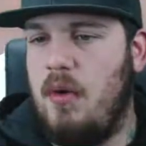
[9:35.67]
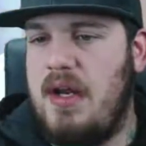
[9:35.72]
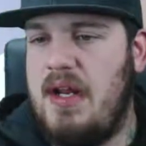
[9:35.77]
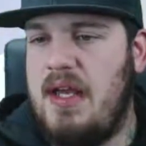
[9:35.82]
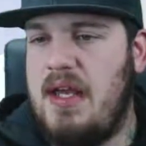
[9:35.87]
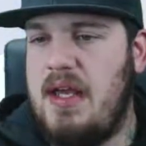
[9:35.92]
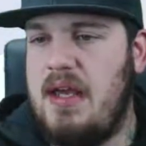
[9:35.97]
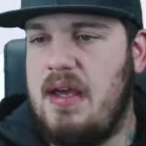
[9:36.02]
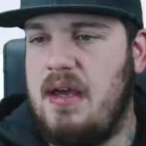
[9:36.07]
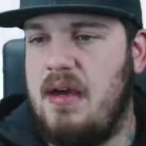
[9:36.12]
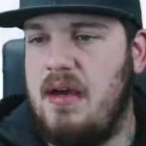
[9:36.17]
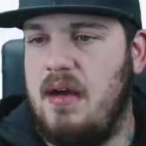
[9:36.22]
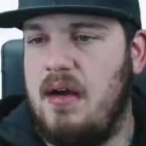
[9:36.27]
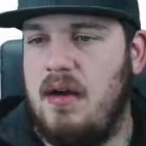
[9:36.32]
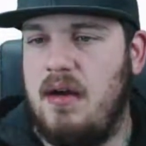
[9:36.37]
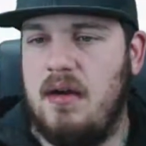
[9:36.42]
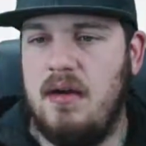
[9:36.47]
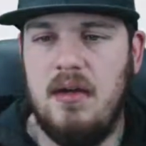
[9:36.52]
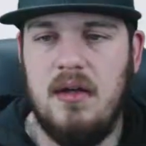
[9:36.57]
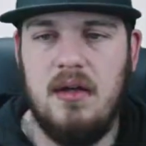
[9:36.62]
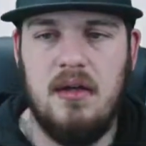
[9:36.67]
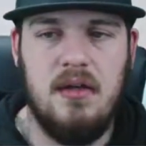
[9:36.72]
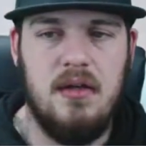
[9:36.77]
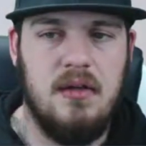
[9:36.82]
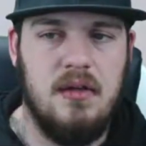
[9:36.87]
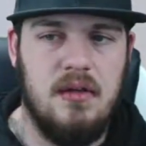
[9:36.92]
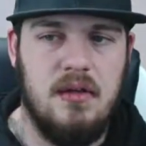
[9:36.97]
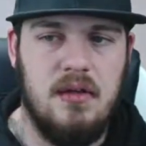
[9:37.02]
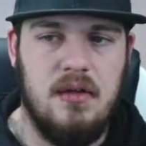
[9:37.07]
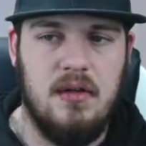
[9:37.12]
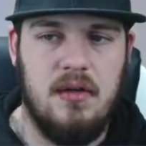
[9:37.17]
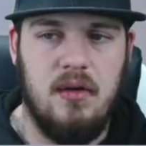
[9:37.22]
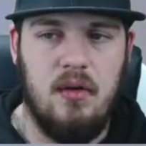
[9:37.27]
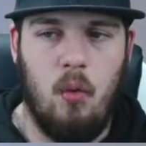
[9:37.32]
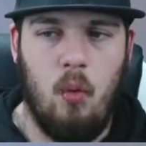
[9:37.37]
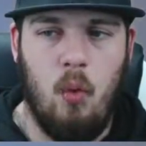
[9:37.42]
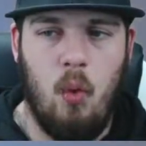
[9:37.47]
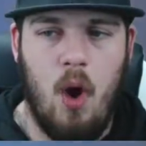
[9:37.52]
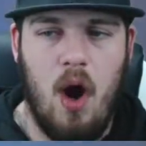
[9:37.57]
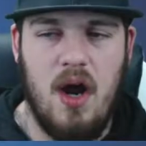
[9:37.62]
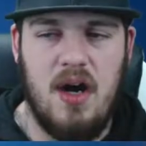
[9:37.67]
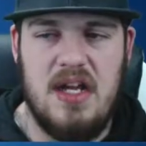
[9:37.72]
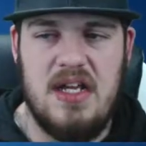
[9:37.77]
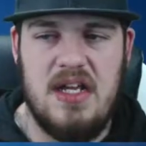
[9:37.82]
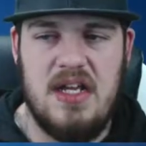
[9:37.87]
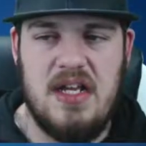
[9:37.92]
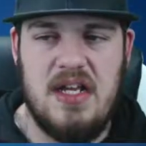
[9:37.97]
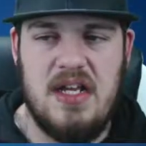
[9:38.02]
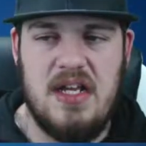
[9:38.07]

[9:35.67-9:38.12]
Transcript: in here. What is